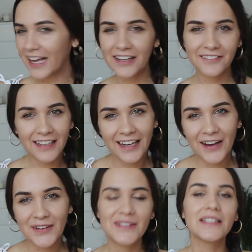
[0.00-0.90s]
kind of
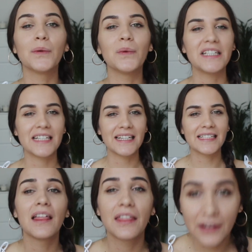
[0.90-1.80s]
videos, which is
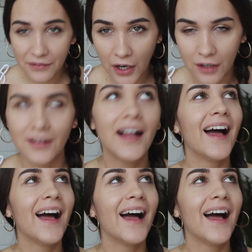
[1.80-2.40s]
thrift haul.